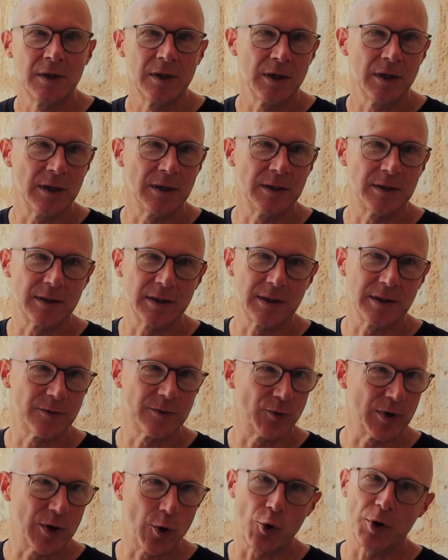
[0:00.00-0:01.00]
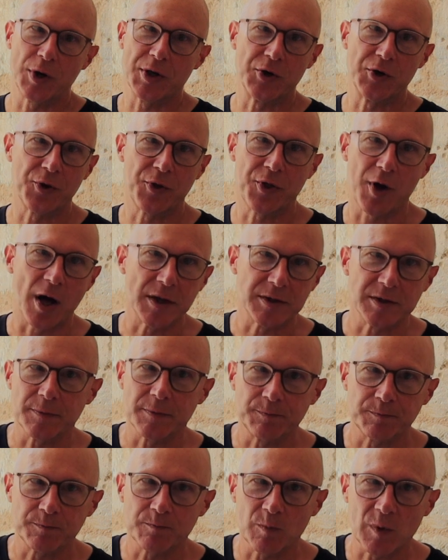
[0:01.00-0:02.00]
is recording your
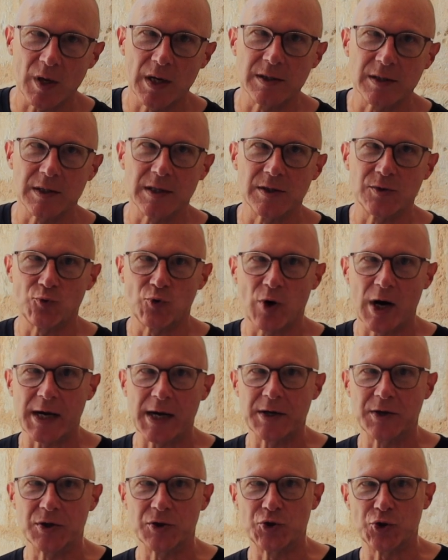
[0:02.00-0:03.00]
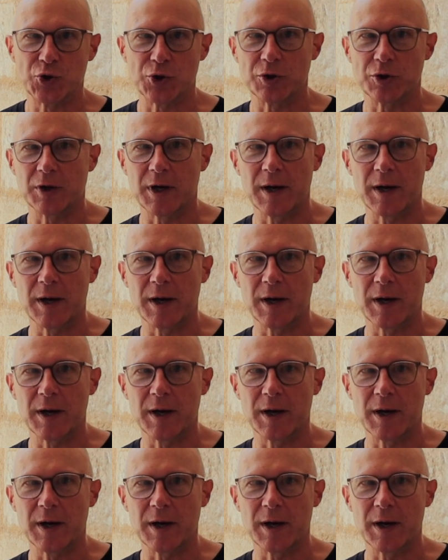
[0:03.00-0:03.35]
thoughts, is writing a journal.